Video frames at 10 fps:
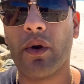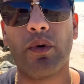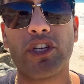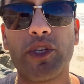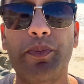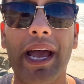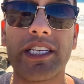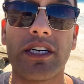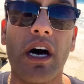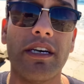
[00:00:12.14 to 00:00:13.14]

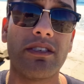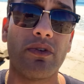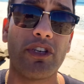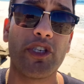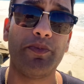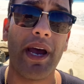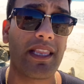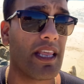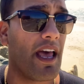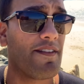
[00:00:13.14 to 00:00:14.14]
respect your hustle,
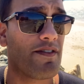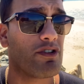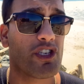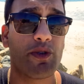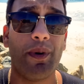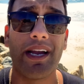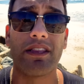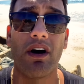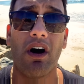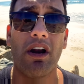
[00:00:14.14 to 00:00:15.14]
respect the effort, respect
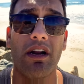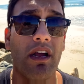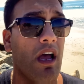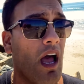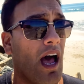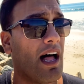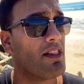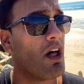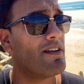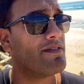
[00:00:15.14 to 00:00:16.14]
the art. I
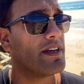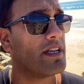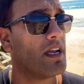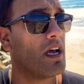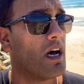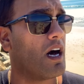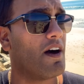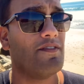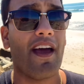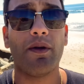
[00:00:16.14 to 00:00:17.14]
love it. Uh,
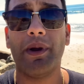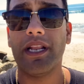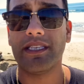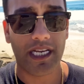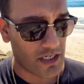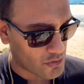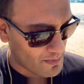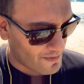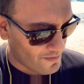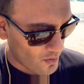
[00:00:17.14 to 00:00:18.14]
I've never been in this industry
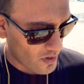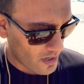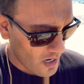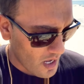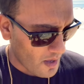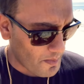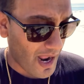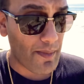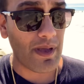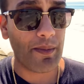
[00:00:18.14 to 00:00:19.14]
before, but
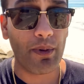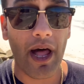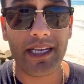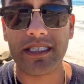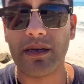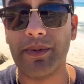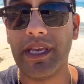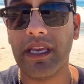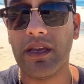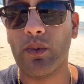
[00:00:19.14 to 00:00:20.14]
I've been blessed to
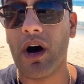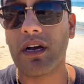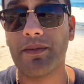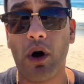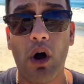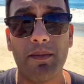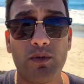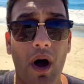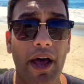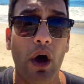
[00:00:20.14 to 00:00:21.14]
be welcomed arms
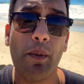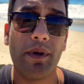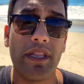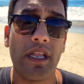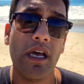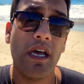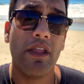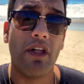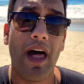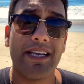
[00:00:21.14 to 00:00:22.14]
wide open
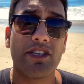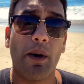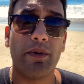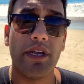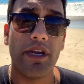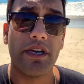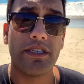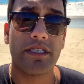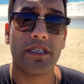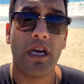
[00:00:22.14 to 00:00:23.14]
the last couple
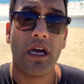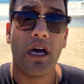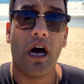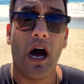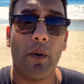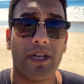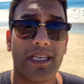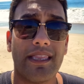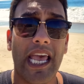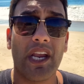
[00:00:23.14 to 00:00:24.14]
years. Uh, I want to
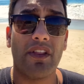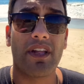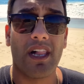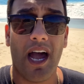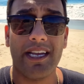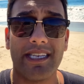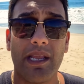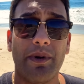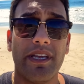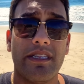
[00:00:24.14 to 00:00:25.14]
say thank you to the clients.
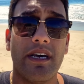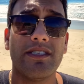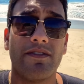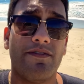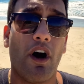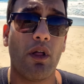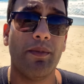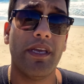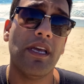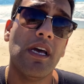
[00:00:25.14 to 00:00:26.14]
Anybody that doesn't follow
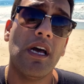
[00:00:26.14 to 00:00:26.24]
me,